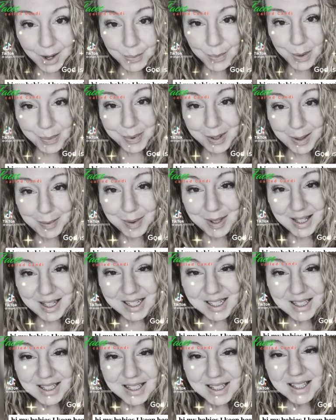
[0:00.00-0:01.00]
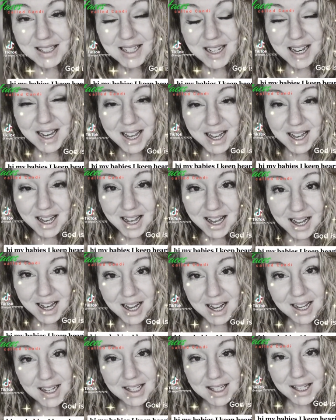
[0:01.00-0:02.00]
my babies.
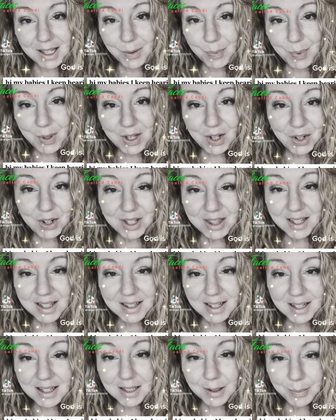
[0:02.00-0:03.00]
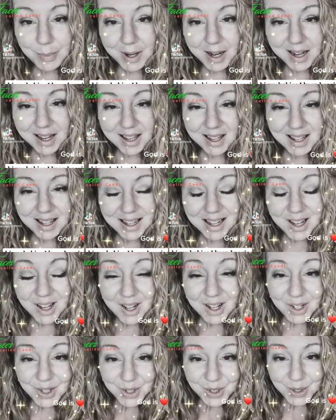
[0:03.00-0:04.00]
I keep hearing the lullaby.
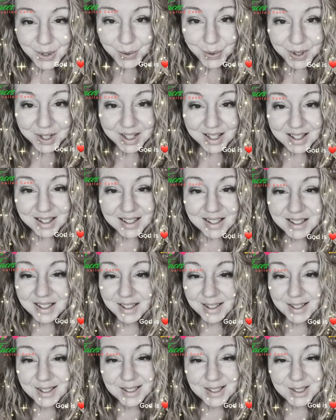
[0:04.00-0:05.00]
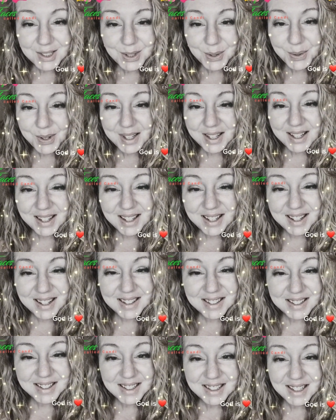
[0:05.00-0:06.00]
Twinkle,
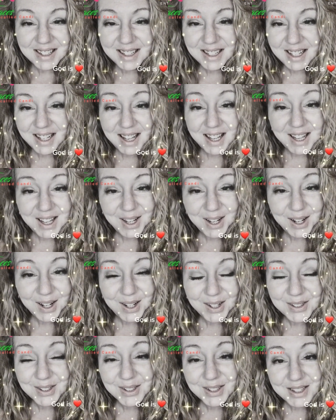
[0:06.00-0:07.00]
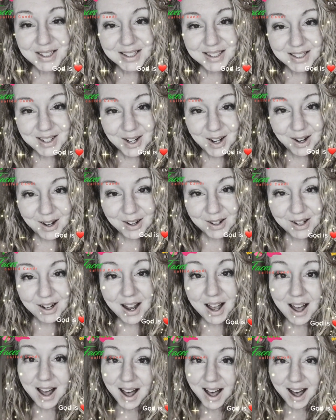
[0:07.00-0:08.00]
twinkle, little star,
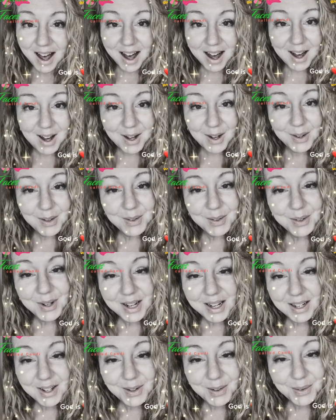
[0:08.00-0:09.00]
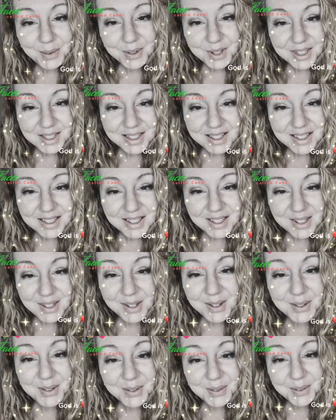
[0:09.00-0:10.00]
how I
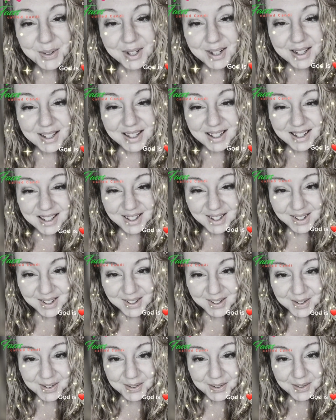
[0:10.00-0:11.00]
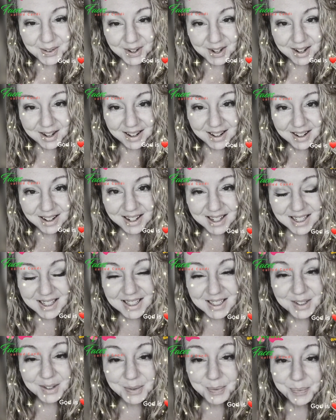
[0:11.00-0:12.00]
wonder what you are.
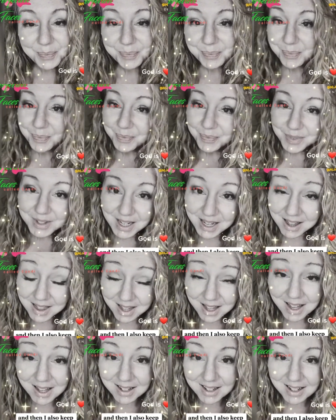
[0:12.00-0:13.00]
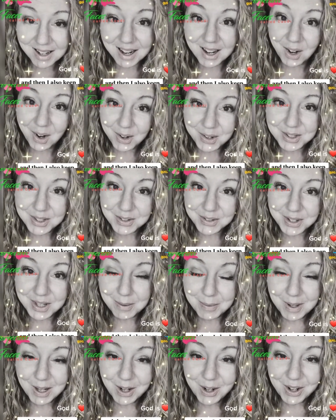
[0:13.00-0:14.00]
And then I also keep
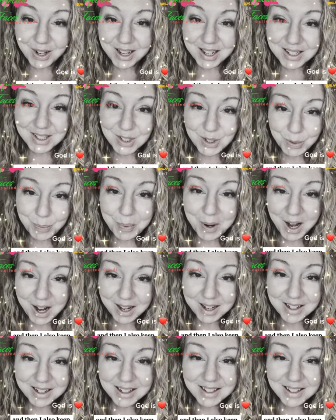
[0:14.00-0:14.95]
hearing Tupac,